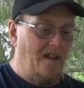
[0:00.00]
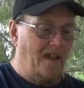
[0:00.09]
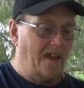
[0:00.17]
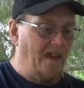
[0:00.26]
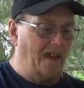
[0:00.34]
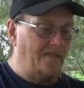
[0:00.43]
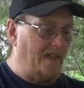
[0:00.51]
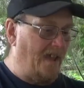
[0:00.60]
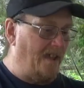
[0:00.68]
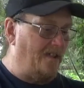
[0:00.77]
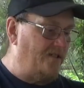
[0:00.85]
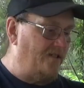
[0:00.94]
and the
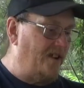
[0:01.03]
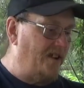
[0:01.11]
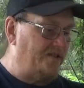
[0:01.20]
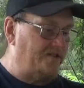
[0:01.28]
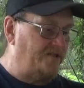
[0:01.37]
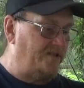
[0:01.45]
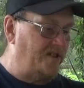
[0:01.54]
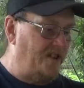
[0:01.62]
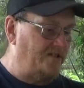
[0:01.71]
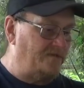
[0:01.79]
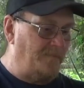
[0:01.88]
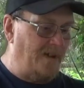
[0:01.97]
Allen wrench to
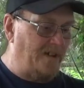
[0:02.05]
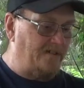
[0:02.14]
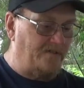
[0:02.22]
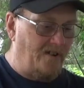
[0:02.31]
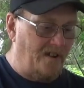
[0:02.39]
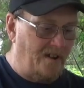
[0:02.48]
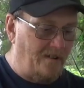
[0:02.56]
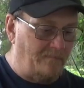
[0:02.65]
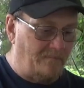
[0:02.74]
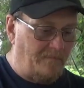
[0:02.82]
change the back strap.